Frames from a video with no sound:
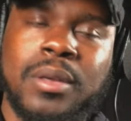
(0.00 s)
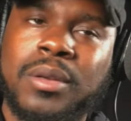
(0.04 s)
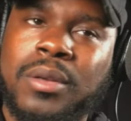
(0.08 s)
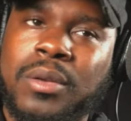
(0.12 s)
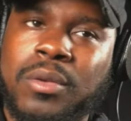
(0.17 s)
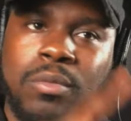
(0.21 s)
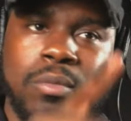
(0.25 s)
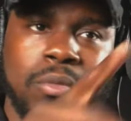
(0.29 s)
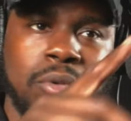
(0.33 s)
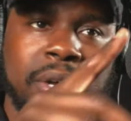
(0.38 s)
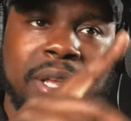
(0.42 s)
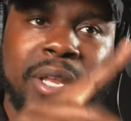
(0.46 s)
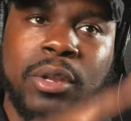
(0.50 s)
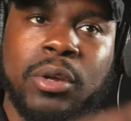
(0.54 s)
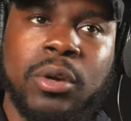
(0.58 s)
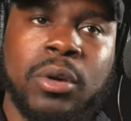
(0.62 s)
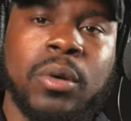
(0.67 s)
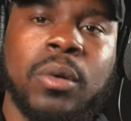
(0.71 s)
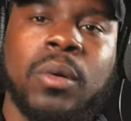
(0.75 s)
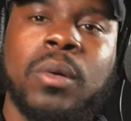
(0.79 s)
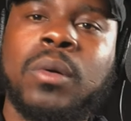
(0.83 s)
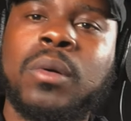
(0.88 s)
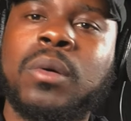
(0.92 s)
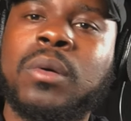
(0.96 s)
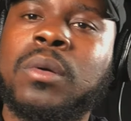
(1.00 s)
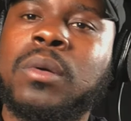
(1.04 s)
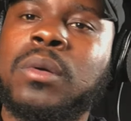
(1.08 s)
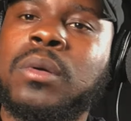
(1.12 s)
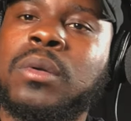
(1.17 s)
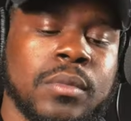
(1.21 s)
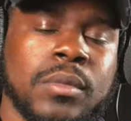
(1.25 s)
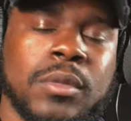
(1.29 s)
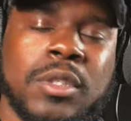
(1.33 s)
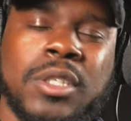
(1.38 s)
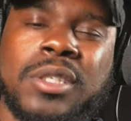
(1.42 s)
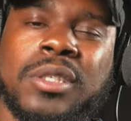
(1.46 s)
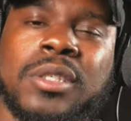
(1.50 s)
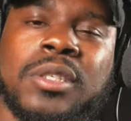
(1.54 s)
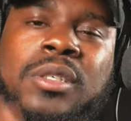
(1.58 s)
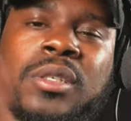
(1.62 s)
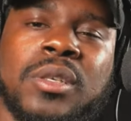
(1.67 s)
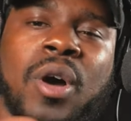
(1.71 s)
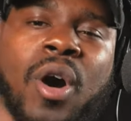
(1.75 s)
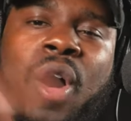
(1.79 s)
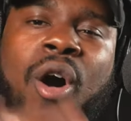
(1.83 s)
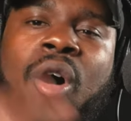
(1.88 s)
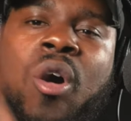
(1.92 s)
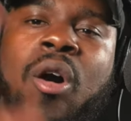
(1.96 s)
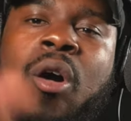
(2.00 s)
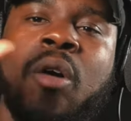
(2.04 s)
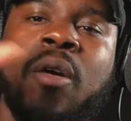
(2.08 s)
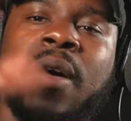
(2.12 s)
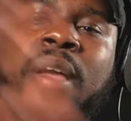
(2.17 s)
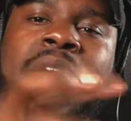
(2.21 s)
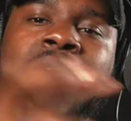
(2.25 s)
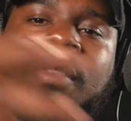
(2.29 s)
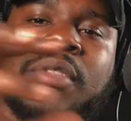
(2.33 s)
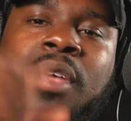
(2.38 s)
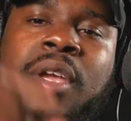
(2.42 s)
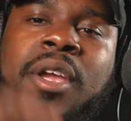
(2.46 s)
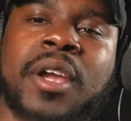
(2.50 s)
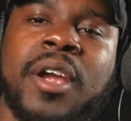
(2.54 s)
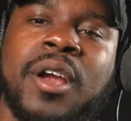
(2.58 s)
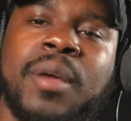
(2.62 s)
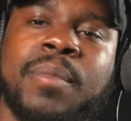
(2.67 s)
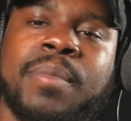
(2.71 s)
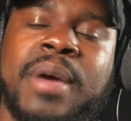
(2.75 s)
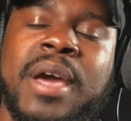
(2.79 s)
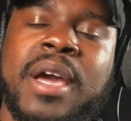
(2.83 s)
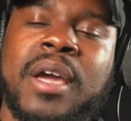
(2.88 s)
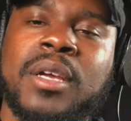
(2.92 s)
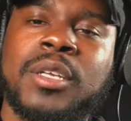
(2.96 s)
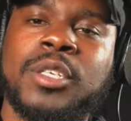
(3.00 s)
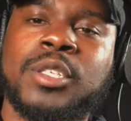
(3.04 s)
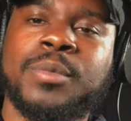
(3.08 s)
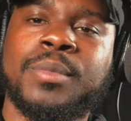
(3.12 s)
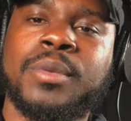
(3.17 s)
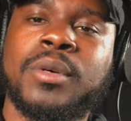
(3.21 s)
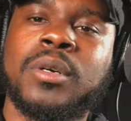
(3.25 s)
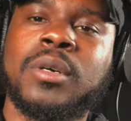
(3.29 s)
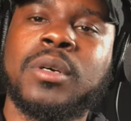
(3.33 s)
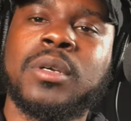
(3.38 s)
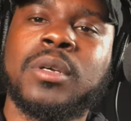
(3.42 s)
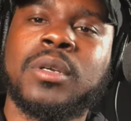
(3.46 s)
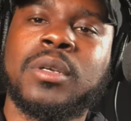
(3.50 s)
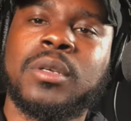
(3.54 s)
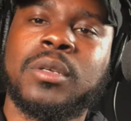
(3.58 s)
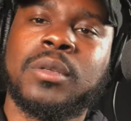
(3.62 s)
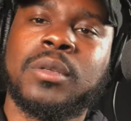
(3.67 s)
no bueno. This is all in the care package book.